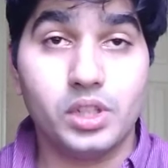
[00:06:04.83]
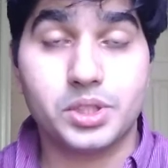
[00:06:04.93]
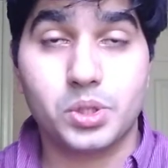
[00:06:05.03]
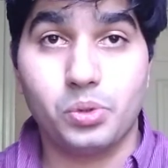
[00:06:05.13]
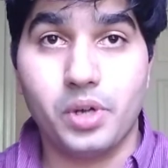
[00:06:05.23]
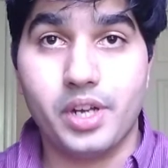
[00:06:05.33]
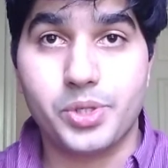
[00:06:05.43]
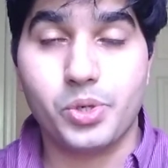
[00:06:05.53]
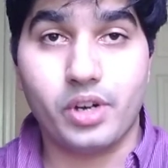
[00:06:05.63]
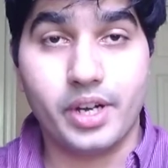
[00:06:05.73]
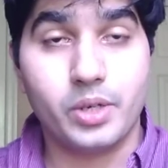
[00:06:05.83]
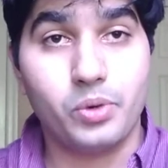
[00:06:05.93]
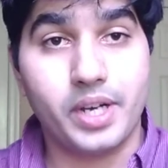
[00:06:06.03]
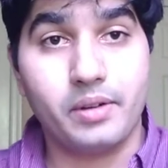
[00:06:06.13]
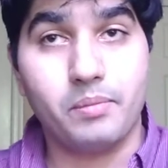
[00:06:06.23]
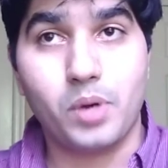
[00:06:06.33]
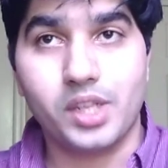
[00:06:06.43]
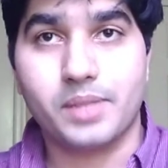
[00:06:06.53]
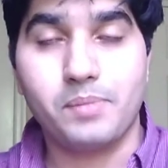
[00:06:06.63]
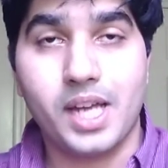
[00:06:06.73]
is to ensure end-to-end
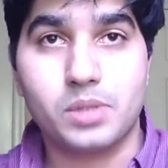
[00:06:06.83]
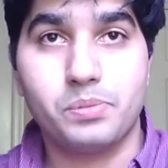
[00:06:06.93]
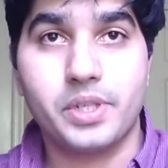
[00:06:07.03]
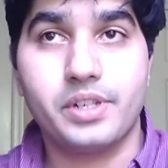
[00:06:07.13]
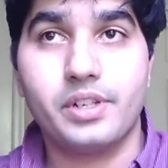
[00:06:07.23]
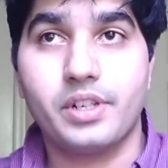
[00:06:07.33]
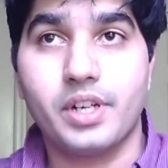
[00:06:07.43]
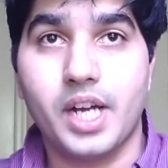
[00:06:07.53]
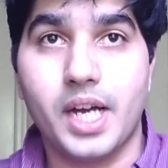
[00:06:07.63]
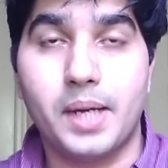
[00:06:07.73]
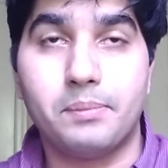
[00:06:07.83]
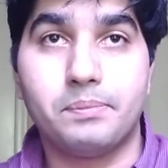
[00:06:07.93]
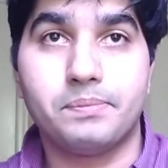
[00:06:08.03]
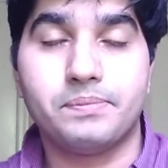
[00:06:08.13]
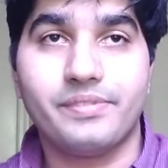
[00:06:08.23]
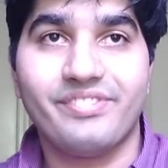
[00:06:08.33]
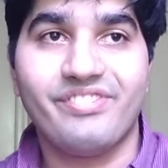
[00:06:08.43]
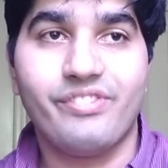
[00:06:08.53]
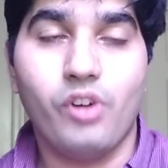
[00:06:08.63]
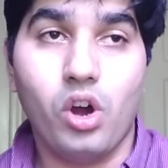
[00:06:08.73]
project management
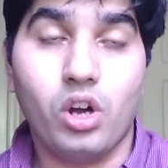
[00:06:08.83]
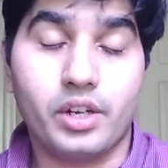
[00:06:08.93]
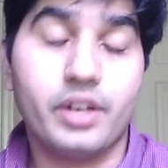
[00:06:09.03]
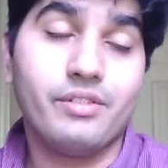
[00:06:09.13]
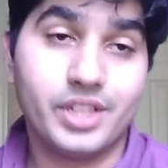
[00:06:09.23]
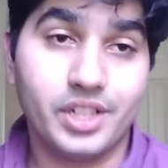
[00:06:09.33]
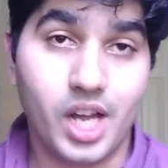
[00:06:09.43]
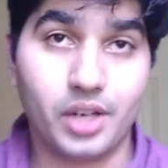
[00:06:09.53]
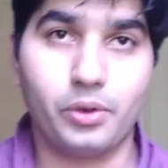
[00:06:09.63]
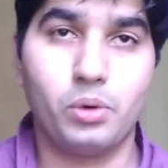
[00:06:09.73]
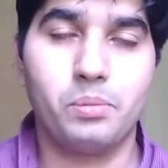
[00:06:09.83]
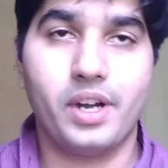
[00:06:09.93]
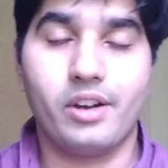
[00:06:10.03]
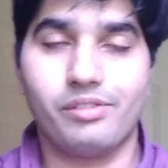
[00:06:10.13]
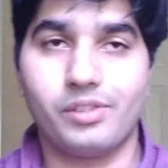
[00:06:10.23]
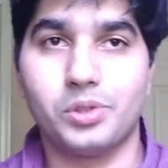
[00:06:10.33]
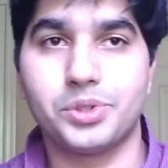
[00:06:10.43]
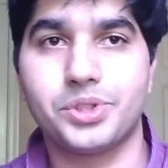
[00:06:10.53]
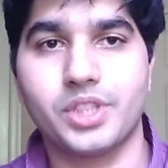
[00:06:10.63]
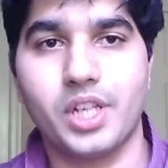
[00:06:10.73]
for within our group, and of
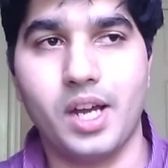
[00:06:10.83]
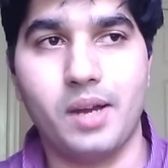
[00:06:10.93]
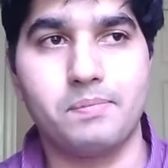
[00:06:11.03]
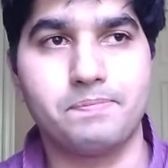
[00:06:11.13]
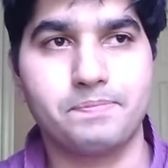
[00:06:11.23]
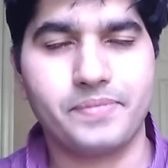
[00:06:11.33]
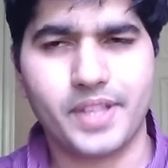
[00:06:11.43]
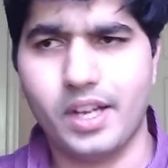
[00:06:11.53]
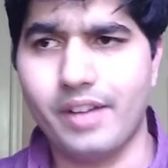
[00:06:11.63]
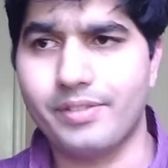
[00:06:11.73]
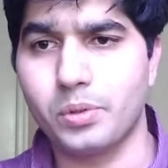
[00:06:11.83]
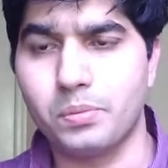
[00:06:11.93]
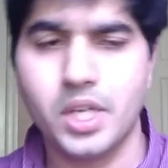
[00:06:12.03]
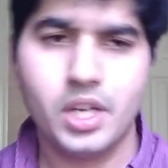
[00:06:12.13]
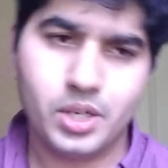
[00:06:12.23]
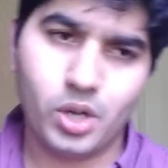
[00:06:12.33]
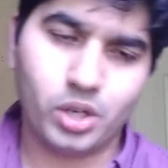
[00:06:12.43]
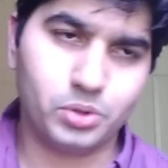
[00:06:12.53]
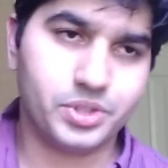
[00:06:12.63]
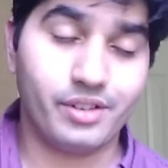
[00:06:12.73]
course I have to
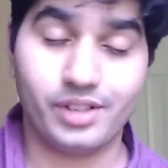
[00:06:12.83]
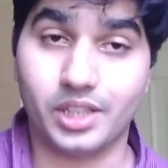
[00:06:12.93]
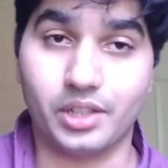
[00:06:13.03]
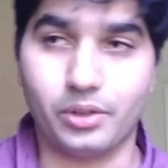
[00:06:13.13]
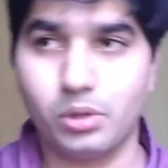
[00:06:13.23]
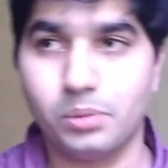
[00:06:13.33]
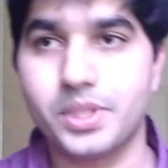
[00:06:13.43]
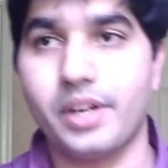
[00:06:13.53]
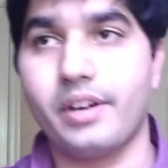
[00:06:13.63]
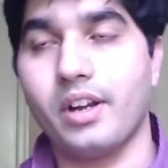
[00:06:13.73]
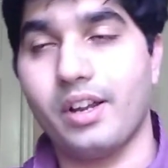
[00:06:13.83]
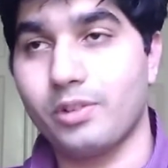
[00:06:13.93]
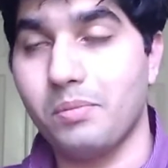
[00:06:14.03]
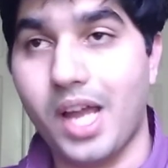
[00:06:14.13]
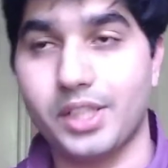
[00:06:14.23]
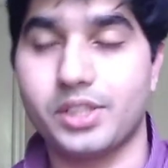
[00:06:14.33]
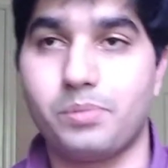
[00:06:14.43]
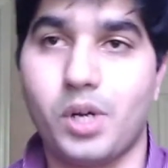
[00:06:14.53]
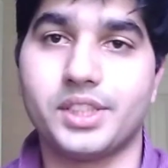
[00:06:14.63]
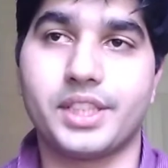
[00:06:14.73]
talk to several other groups and have to manage the
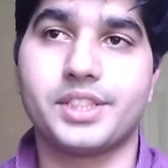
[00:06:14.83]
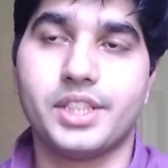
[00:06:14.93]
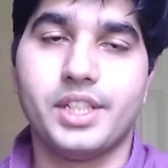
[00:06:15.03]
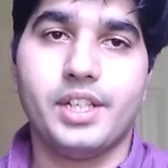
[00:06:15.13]
projects.